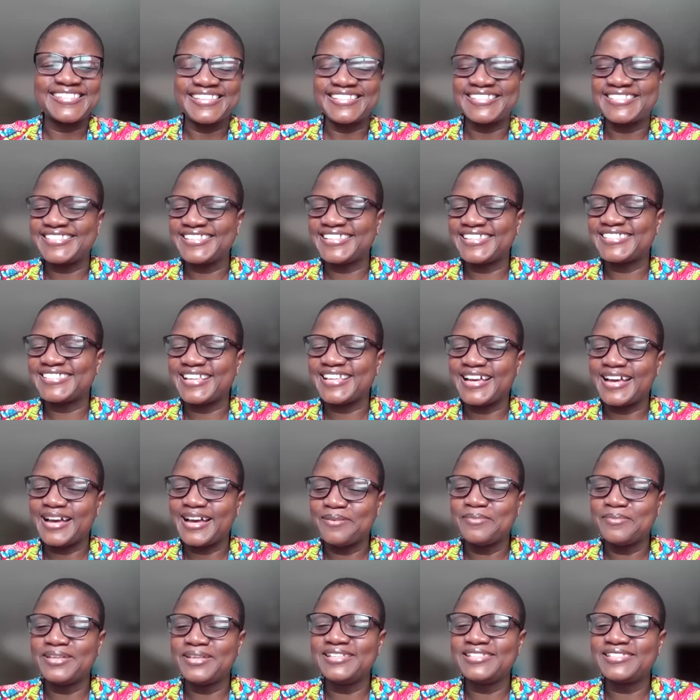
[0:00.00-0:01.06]
yes, yes.
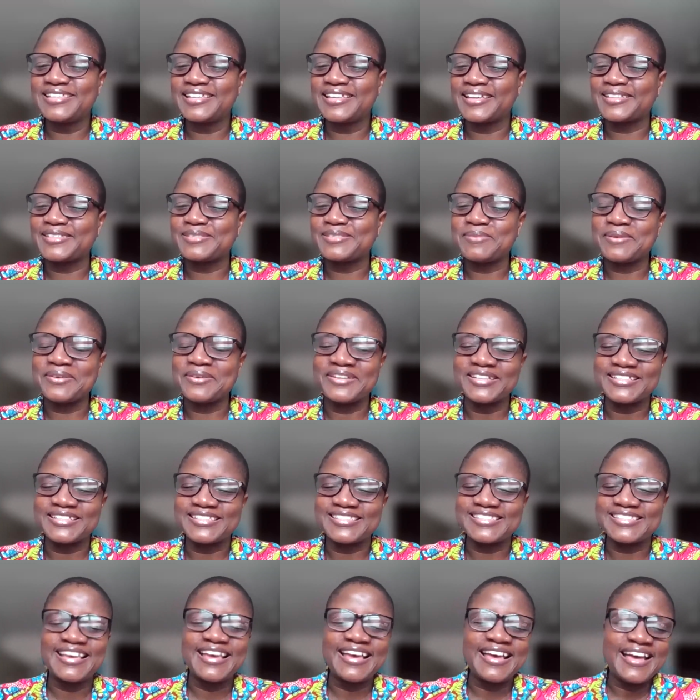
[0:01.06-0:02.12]
Amazing
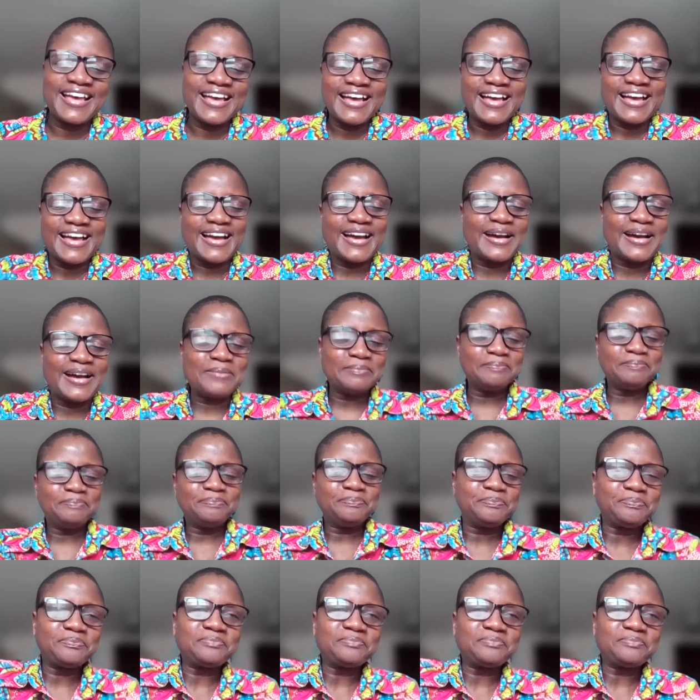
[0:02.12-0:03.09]
experience. Um,